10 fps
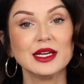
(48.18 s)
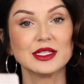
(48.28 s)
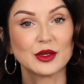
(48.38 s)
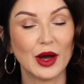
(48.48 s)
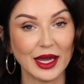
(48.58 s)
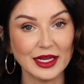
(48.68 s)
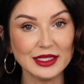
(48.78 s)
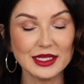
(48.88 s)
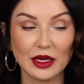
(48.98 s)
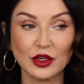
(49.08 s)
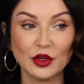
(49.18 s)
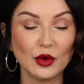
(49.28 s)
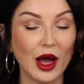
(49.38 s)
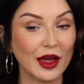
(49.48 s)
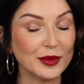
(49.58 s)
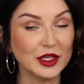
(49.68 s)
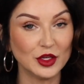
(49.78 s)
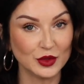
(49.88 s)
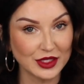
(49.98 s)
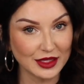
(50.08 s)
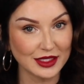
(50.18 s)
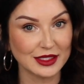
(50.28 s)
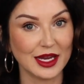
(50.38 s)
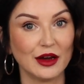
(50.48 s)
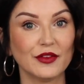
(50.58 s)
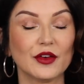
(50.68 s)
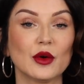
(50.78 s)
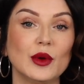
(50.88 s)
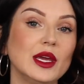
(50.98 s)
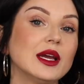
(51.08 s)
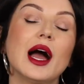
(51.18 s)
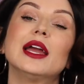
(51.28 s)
So I can tell you, I've been using this now for a week.